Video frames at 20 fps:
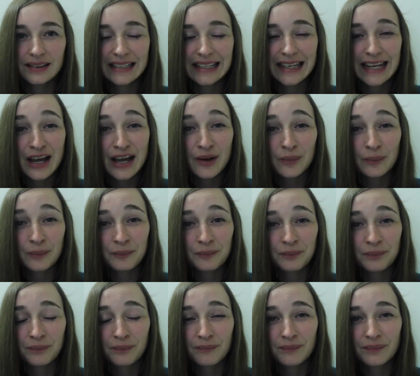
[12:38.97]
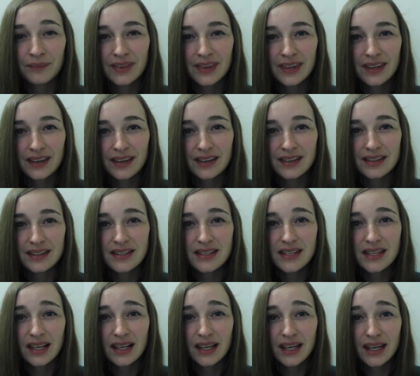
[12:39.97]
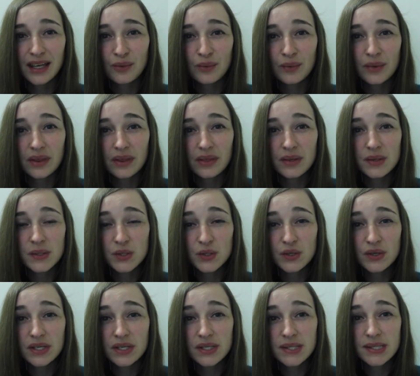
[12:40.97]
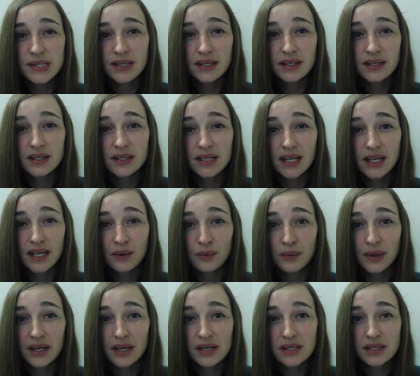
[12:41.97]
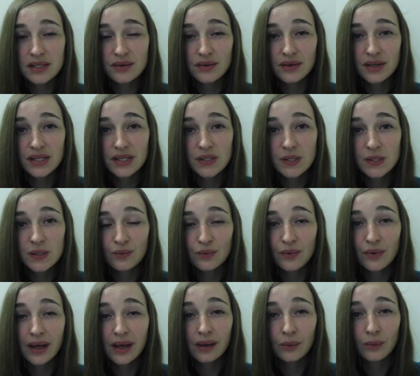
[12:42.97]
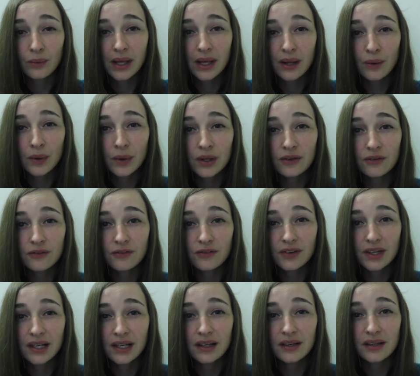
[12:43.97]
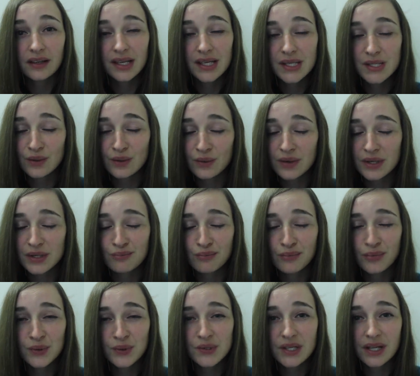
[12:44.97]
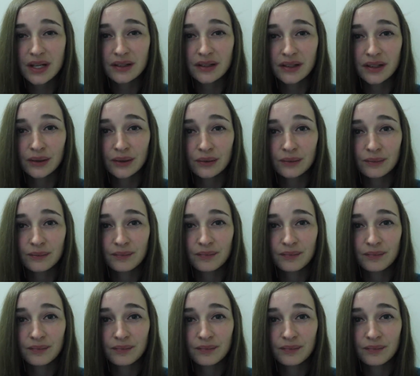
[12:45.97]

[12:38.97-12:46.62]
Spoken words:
Now, dealing with the stress and take away the stress right away when you feel it is always most ideal,